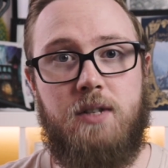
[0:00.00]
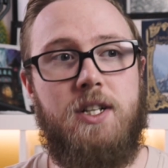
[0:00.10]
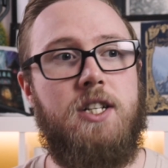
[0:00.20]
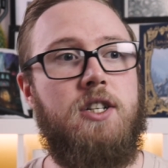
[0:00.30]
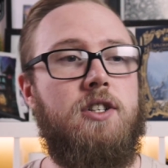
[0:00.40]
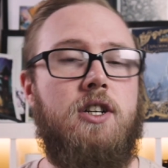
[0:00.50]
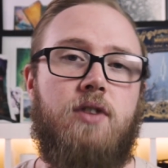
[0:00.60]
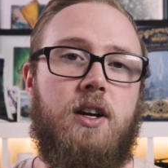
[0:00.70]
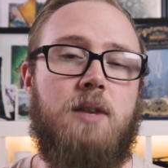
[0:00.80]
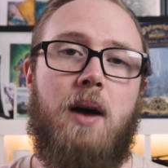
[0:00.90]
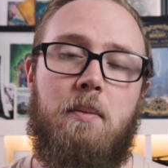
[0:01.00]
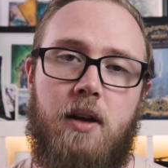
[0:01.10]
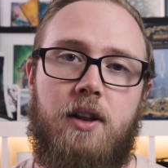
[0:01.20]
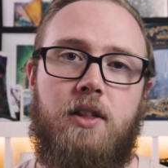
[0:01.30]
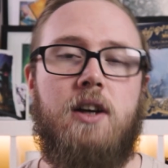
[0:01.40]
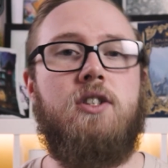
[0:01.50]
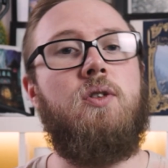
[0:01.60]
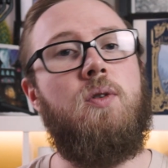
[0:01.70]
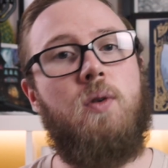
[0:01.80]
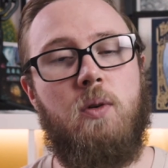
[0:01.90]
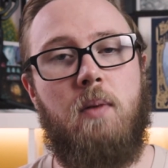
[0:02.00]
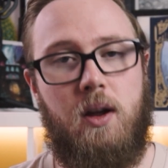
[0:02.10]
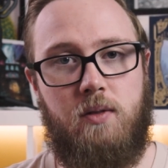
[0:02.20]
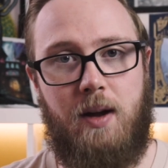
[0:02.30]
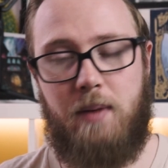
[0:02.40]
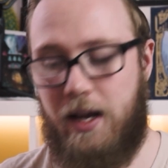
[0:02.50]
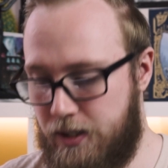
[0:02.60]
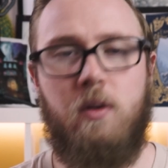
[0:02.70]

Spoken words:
which is usually triggered by bloodthirst or by your rampage.